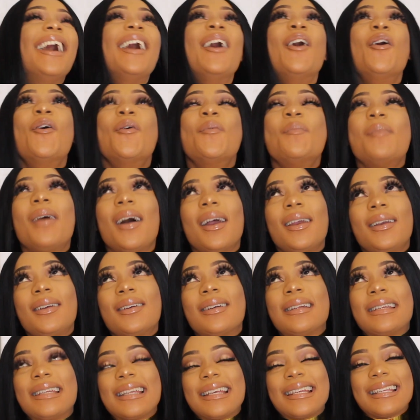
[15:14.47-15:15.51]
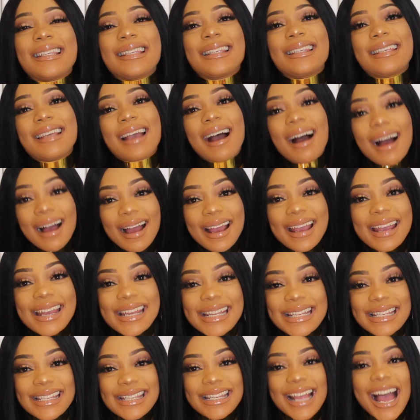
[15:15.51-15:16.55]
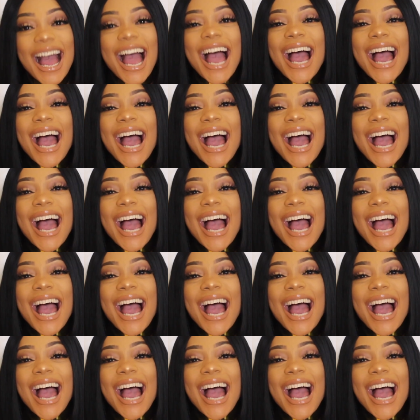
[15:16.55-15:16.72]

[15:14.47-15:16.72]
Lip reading: Oh my goodness, guys.